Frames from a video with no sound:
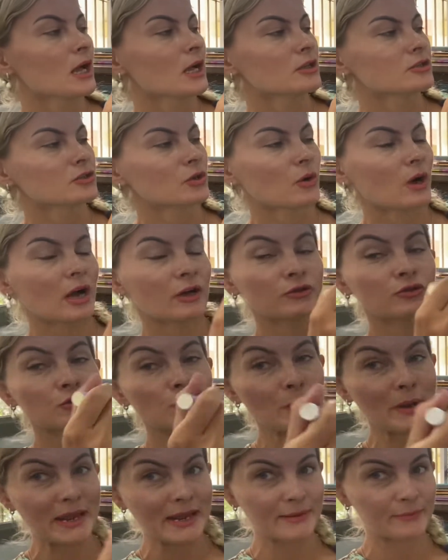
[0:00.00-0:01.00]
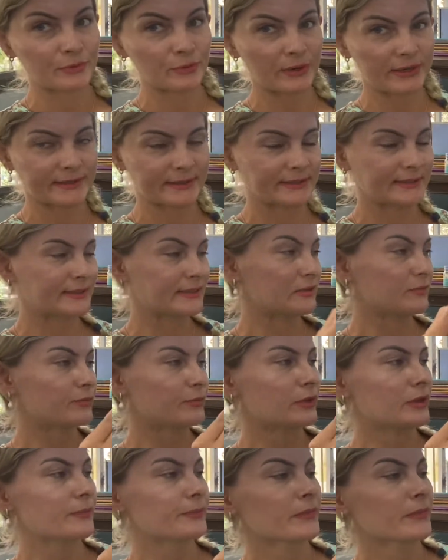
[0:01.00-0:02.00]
So how to make present simple?